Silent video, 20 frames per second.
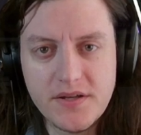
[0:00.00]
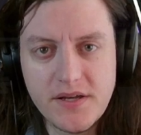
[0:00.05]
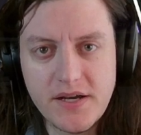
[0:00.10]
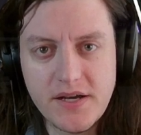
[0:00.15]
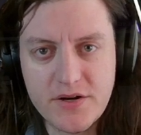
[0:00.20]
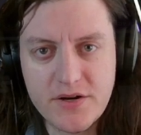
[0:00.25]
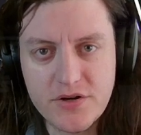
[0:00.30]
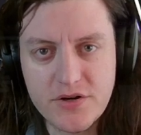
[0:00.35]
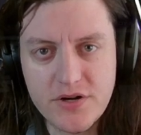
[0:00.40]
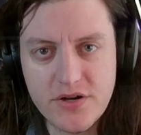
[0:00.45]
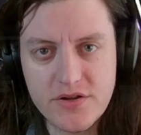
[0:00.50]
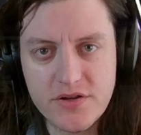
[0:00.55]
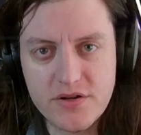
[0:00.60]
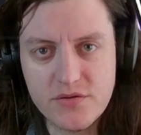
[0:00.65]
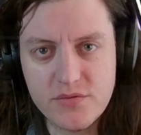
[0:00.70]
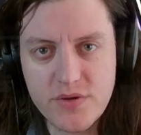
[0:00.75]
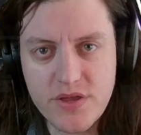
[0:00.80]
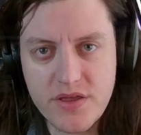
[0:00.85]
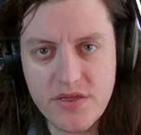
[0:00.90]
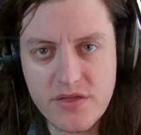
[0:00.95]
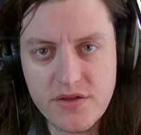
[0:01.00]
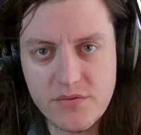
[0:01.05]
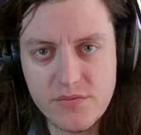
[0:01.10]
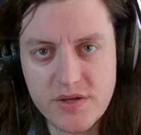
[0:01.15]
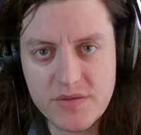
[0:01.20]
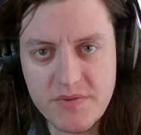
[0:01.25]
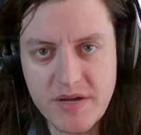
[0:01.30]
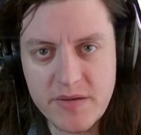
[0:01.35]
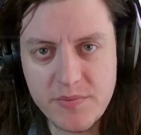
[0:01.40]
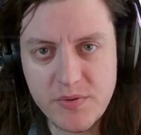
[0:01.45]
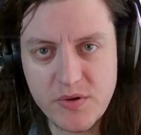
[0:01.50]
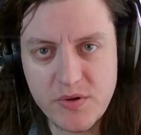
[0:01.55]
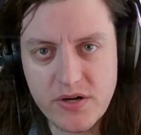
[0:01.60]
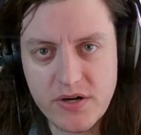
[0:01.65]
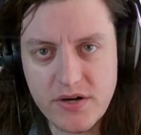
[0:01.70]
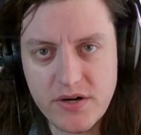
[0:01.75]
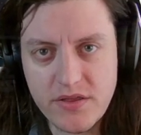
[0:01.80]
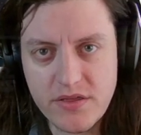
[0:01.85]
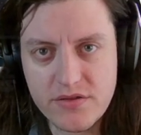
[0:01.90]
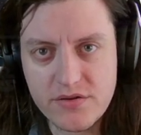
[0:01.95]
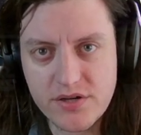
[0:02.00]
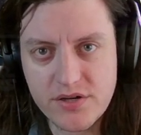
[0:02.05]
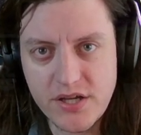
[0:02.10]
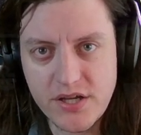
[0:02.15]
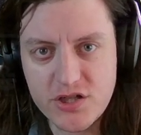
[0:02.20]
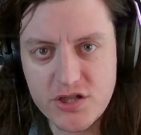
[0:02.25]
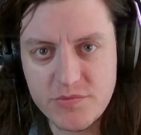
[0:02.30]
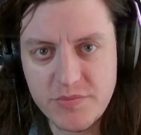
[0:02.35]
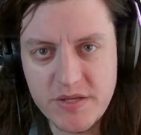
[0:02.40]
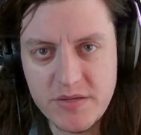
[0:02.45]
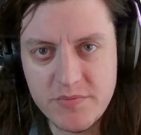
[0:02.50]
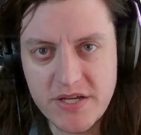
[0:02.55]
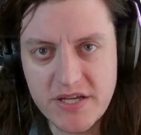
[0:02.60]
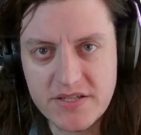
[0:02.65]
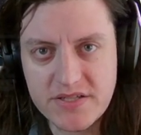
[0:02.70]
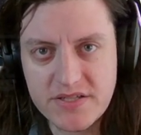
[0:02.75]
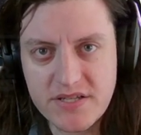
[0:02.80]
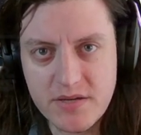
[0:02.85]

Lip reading: I don't know though. With my opponent on a 30 HP base,